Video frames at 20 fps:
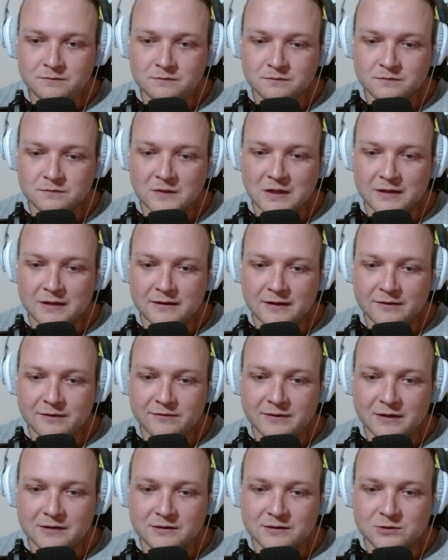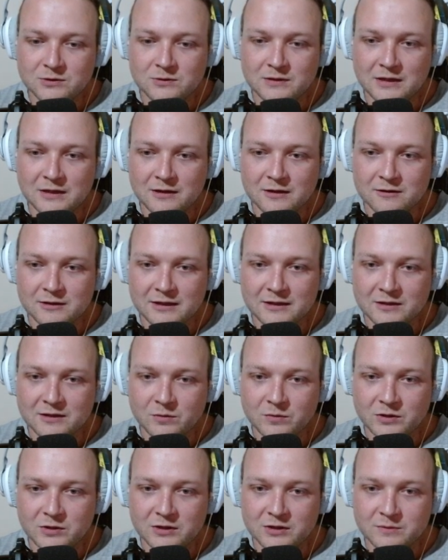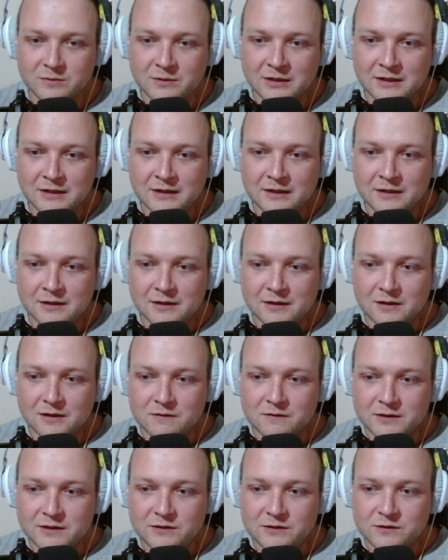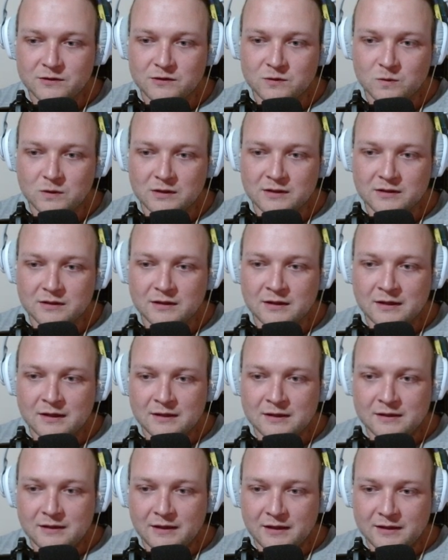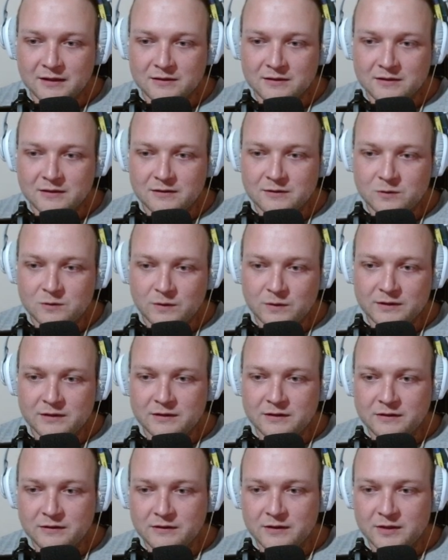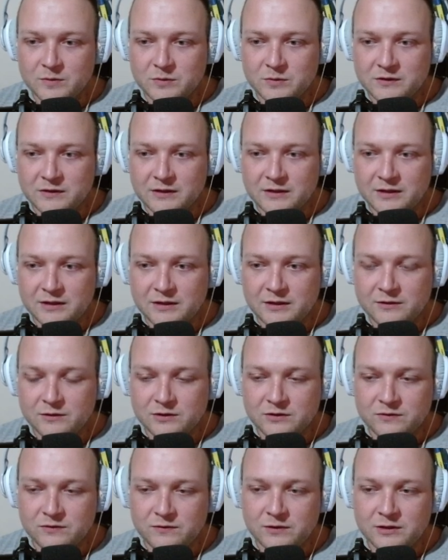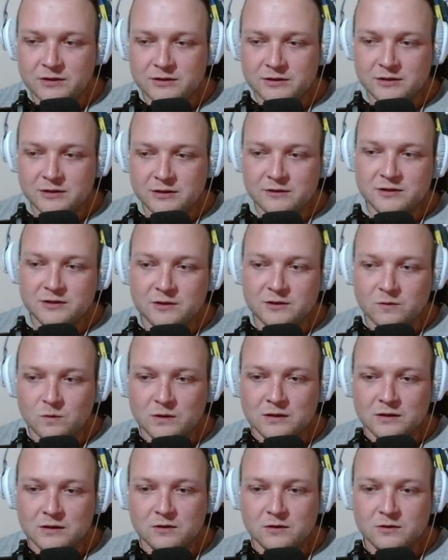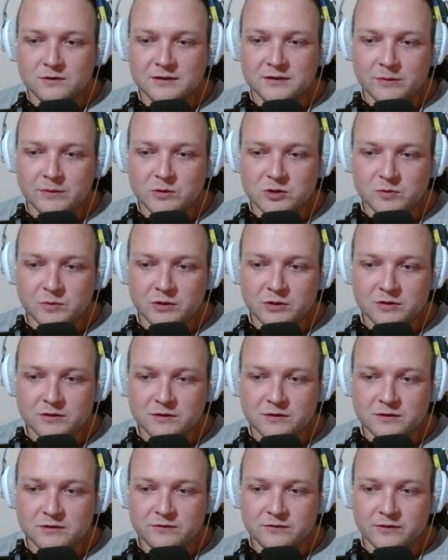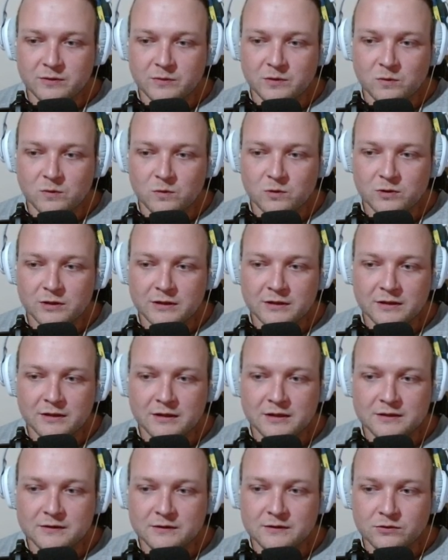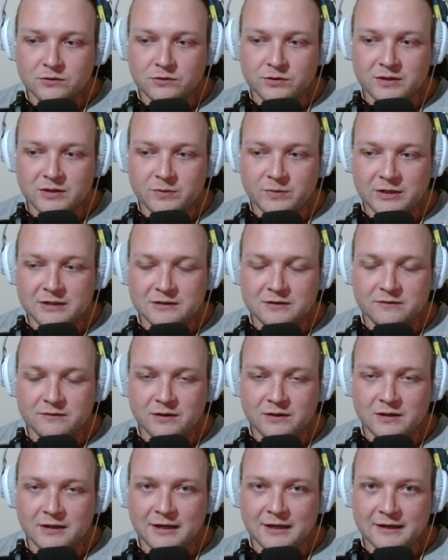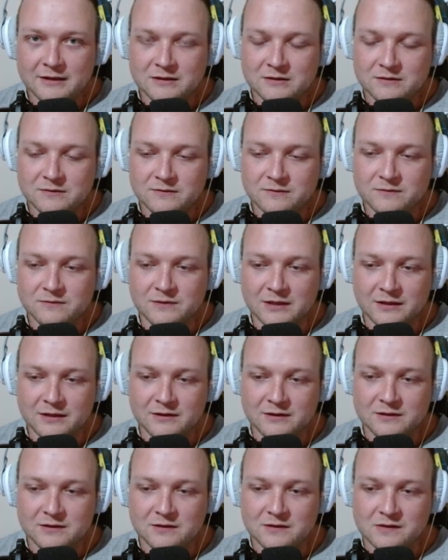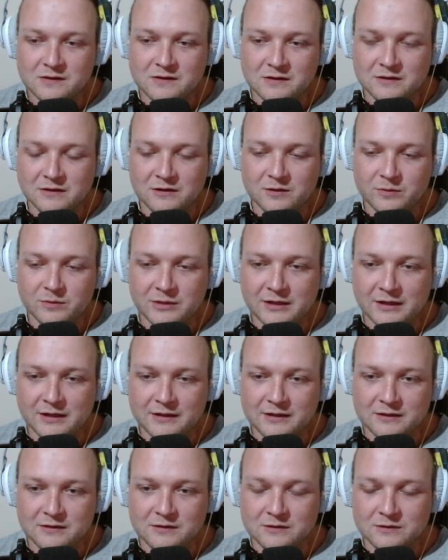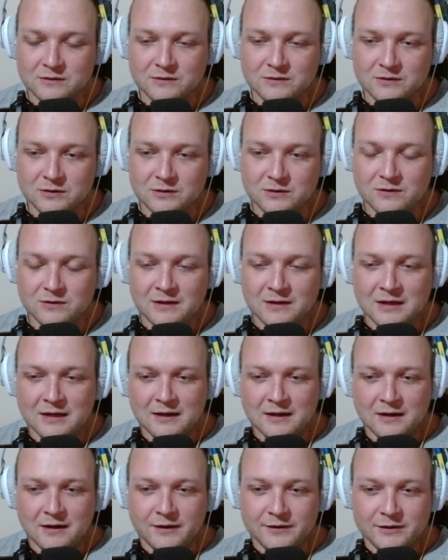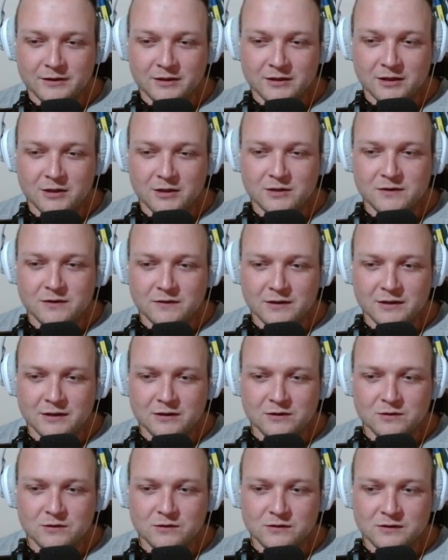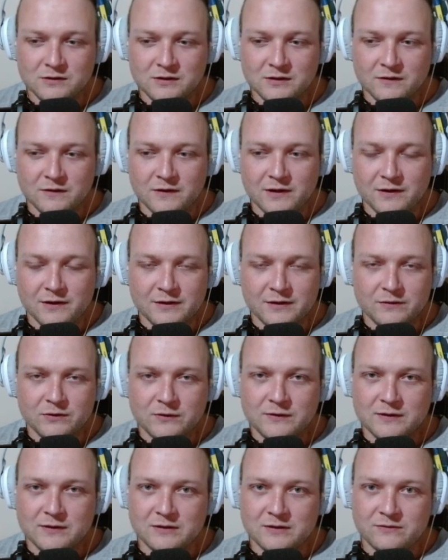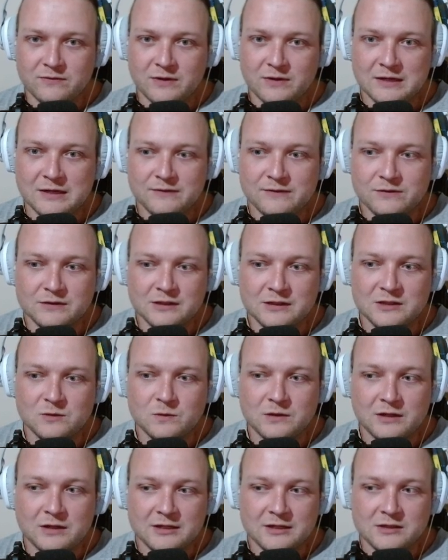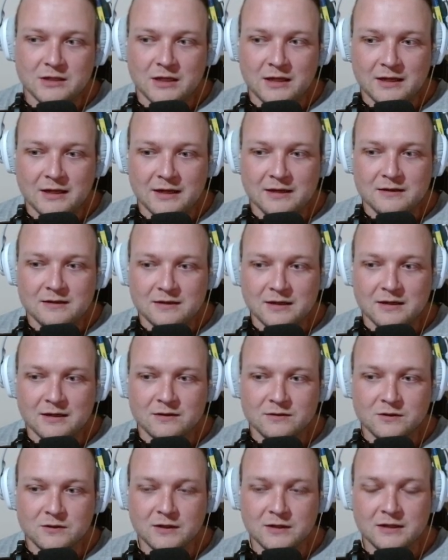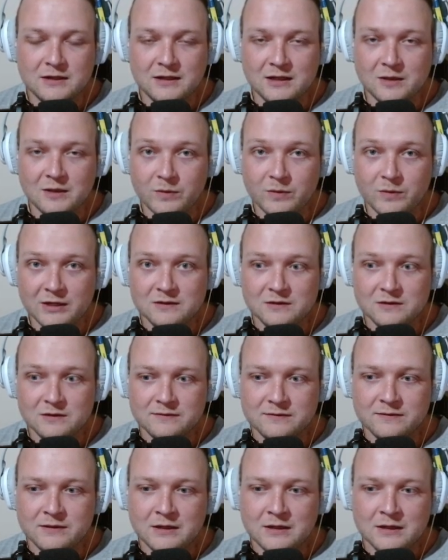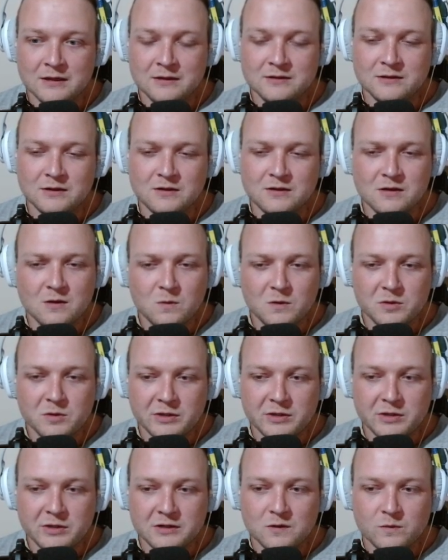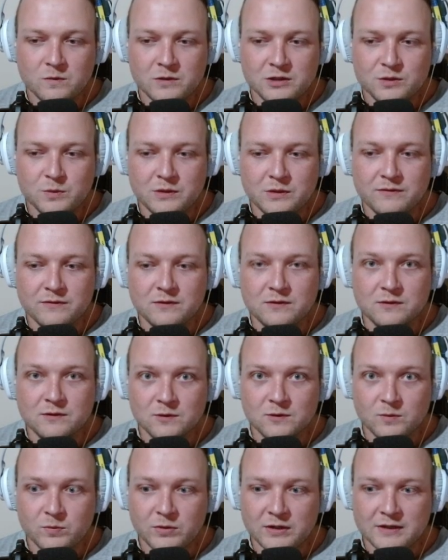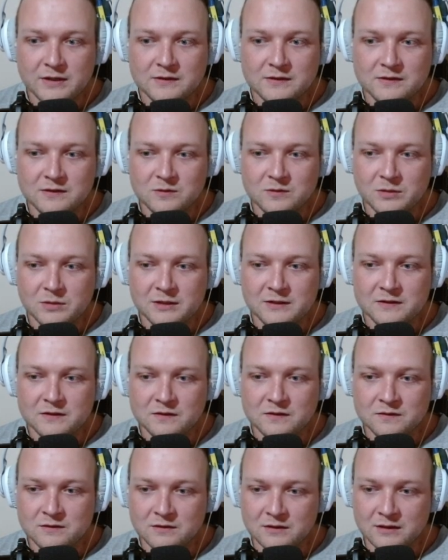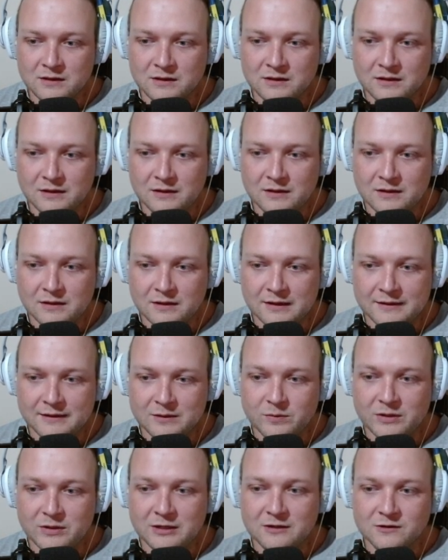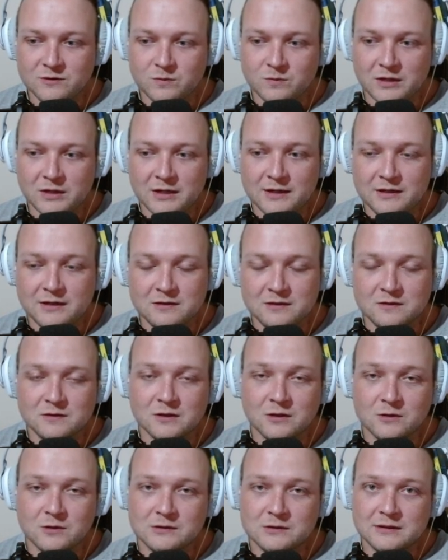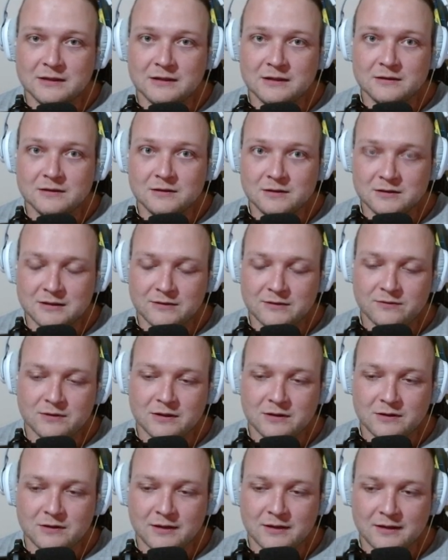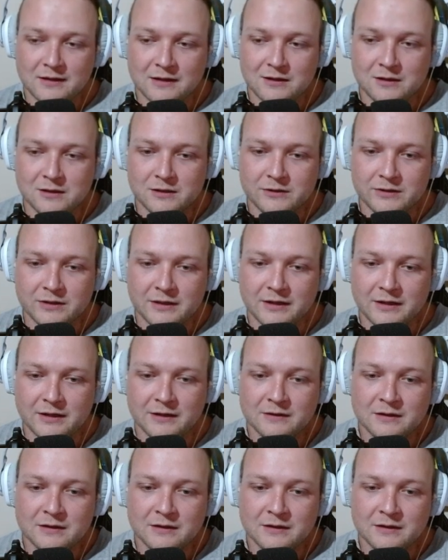And then I found 2 down here at the bottom. A resource one, gain 20 to 30% increased fury generation while all damage bonuses from the walking arsenal key passive are active. Now this is a little bit harder to do, and you can only really use this around level 35, because that's when you can actually get down to that key passive. So don't worry about it too much, but if you do pass this place, the Kylie Bale's mine in Skull's Glen, definitely go ahead and clear it out.